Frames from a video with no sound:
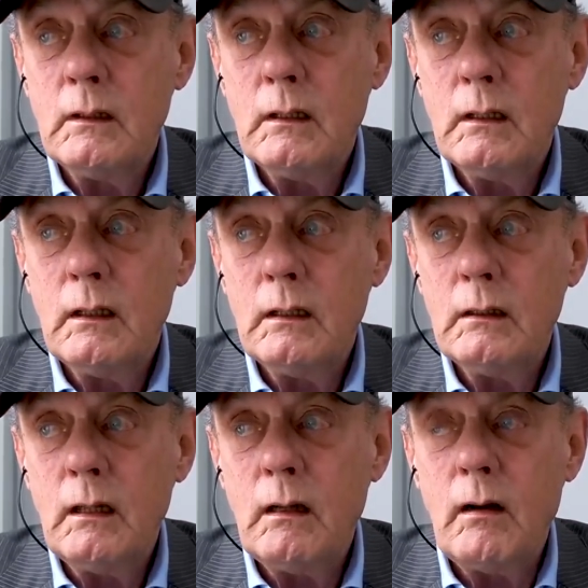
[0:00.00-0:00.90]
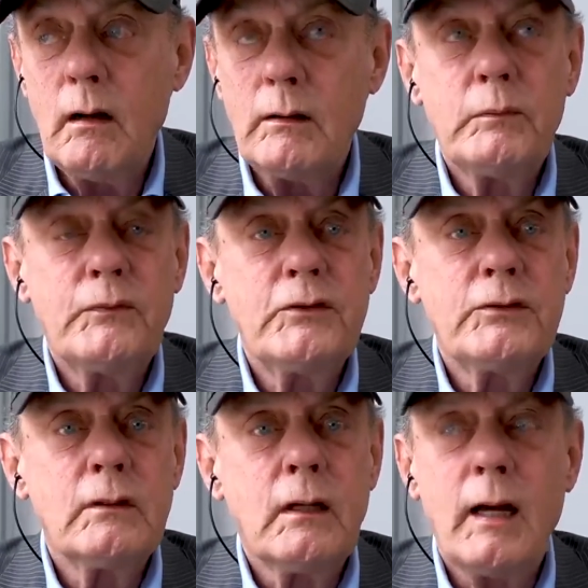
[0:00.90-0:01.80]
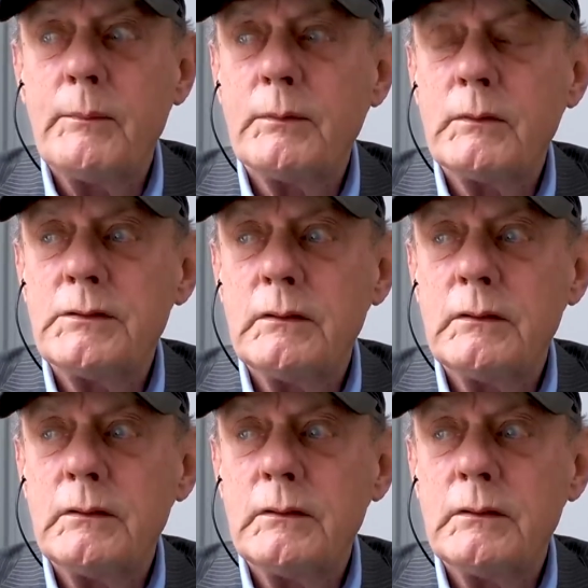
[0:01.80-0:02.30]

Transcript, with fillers: Are all the provincial capitals